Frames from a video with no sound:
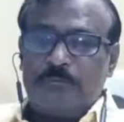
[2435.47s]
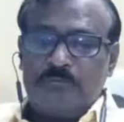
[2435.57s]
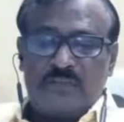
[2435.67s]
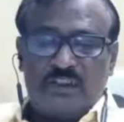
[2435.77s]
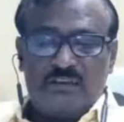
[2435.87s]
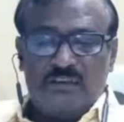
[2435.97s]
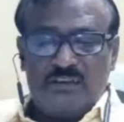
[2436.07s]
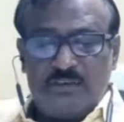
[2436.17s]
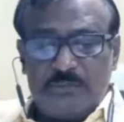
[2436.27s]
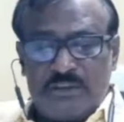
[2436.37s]
This is very
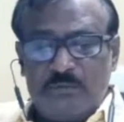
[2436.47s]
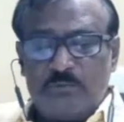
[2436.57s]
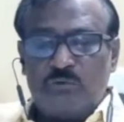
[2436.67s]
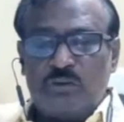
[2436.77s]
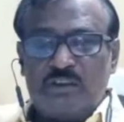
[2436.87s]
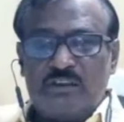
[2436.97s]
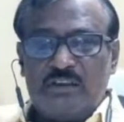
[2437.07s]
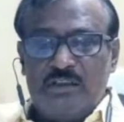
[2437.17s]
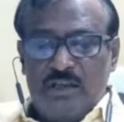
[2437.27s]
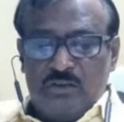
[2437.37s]
important.
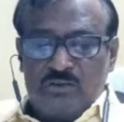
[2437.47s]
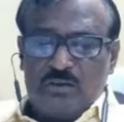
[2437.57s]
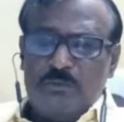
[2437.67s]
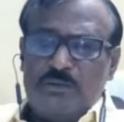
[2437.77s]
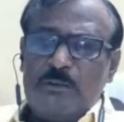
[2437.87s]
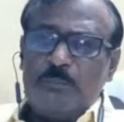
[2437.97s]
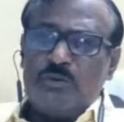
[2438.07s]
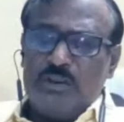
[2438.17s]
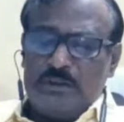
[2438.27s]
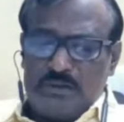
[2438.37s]
Suppose a police,
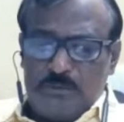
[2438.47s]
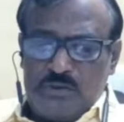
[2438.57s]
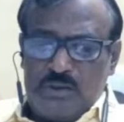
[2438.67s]
suppose a